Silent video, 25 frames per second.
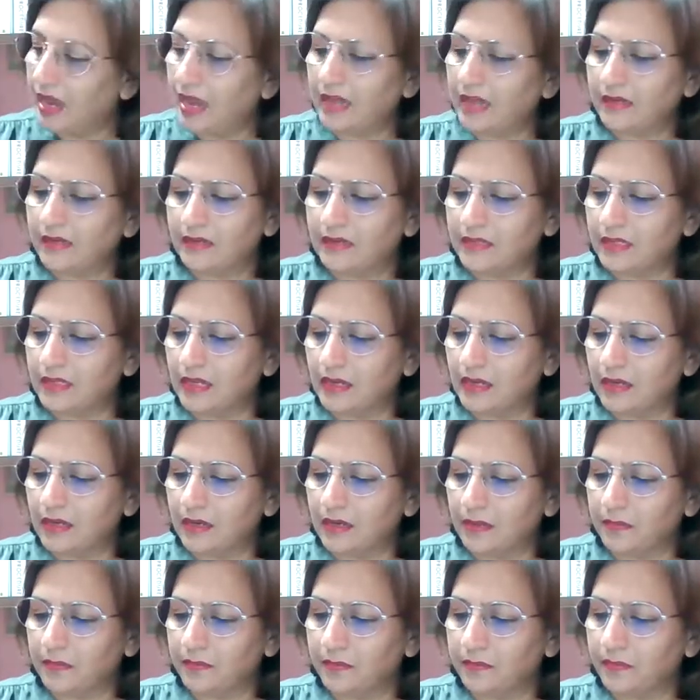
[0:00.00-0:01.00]
and
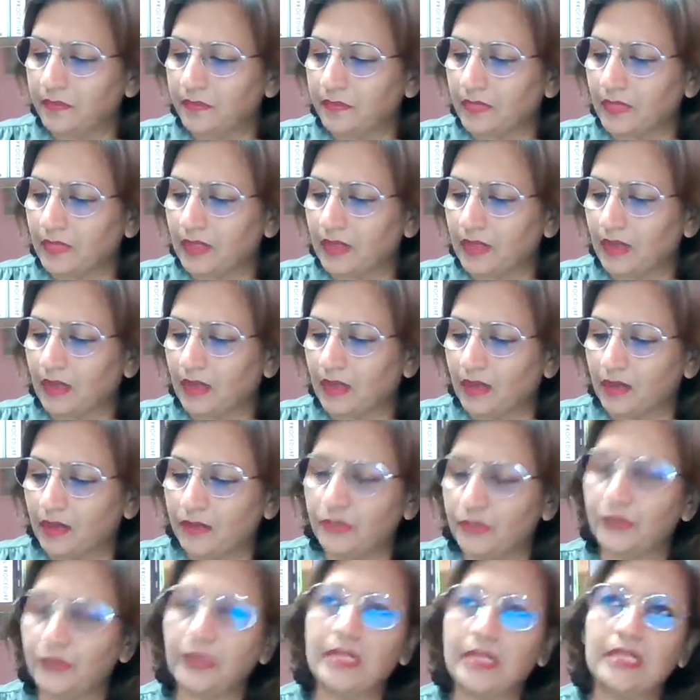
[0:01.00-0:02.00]

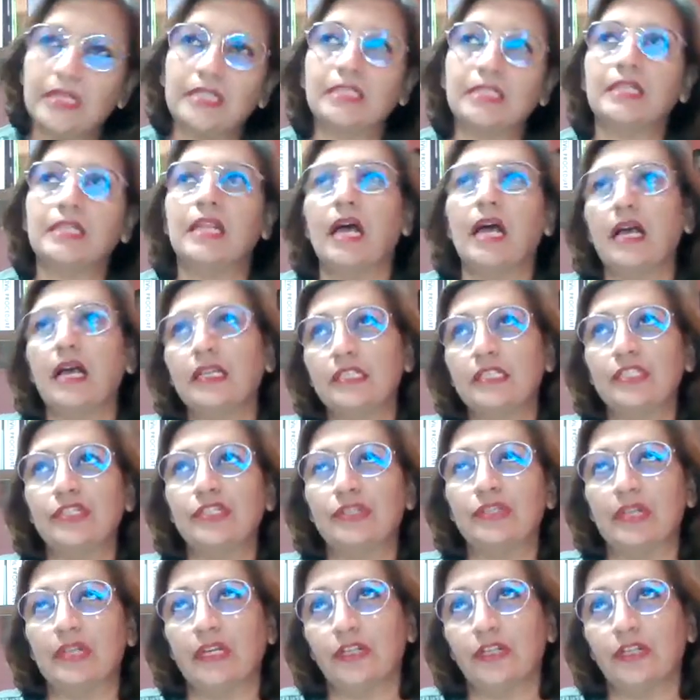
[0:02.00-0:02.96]
to his last,